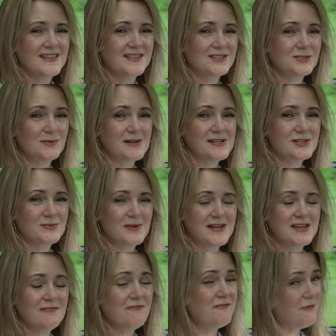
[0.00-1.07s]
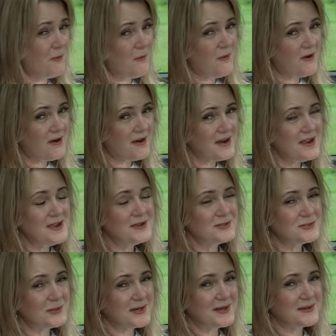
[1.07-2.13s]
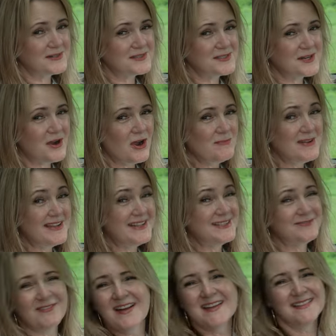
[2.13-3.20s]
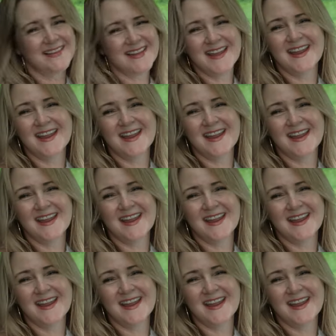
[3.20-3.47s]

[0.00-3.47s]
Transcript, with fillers: The twenty twenty-four Toyota Tacoma, it's finally